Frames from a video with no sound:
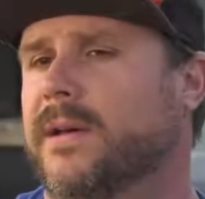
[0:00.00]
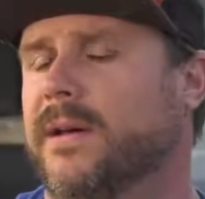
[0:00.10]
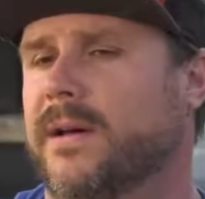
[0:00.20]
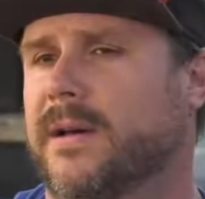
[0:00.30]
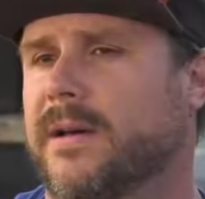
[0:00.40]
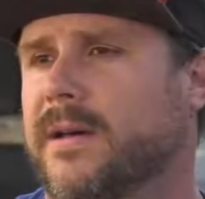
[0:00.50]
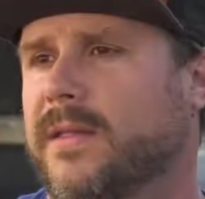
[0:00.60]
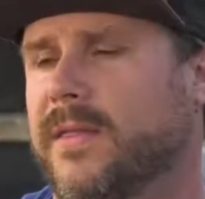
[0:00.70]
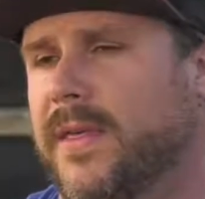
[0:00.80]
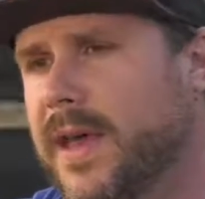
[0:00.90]

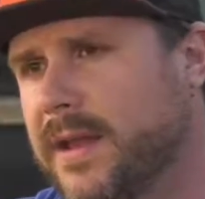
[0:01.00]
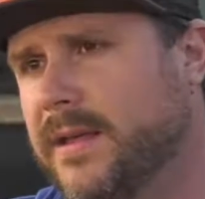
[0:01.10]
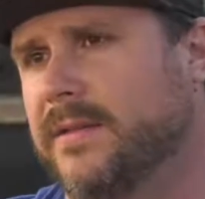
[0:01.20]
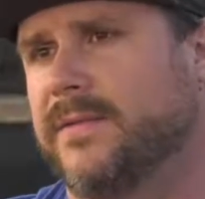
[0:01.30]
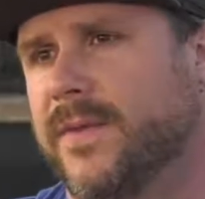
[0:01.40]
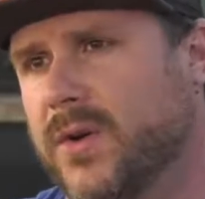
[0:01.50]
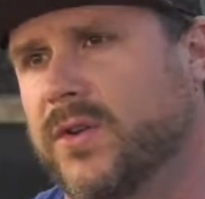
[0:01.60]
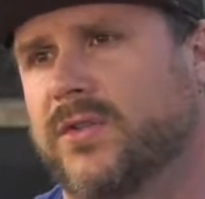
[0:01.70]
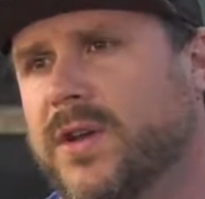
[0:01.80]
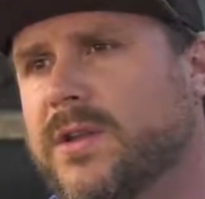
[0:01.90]
that is
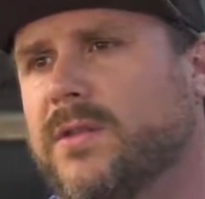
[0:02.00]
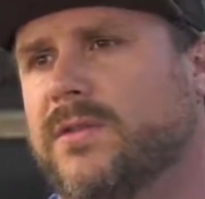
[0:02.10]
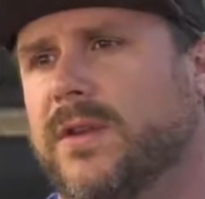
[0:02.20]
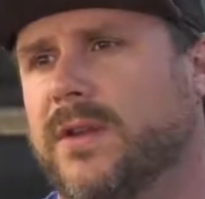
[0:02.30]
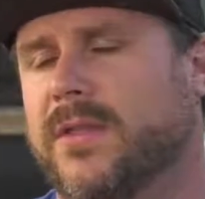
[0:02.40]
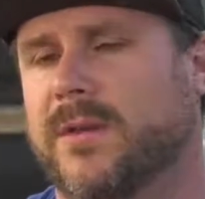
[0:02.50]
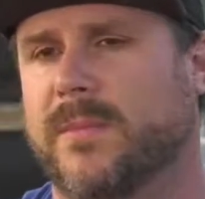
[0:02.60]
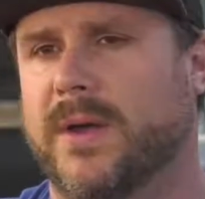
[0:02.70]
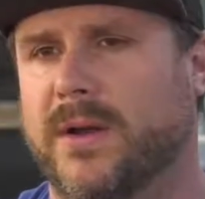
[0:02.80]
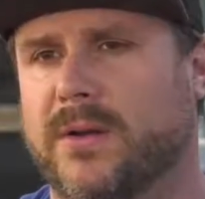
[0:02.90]
focused on using nothing
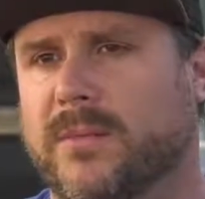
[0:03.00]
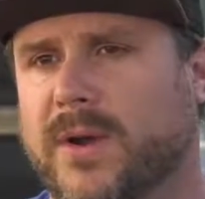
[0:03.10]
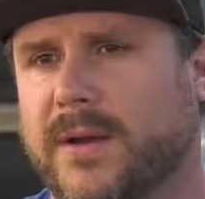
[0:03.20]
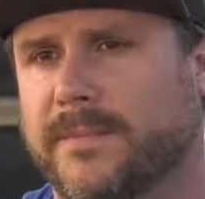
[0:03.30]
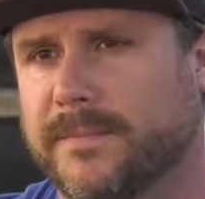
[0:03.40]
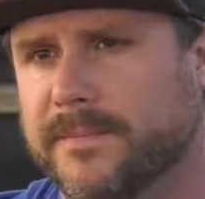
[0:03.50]
but heirloom grain.